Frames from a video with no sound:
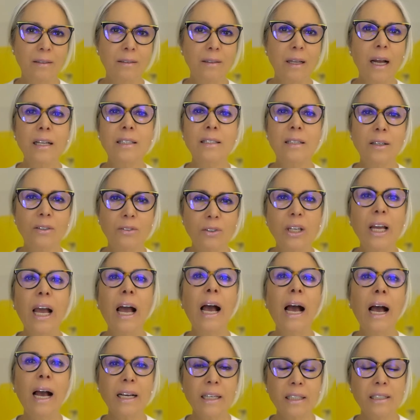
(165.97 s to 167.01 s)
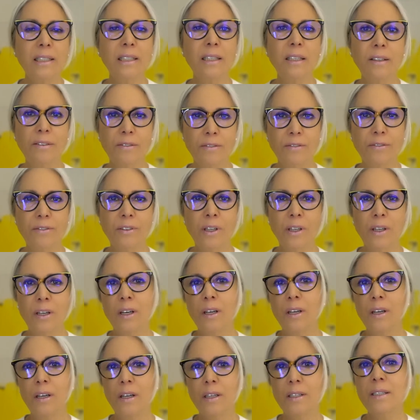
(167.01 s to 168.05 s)
That's a reactive
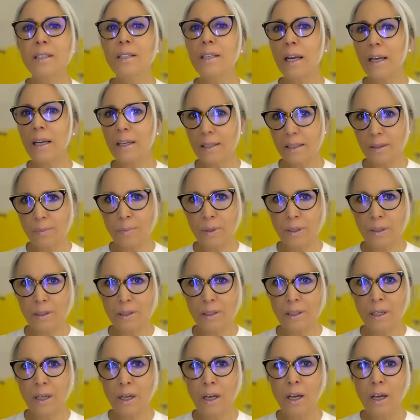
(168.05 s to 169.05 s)
statement.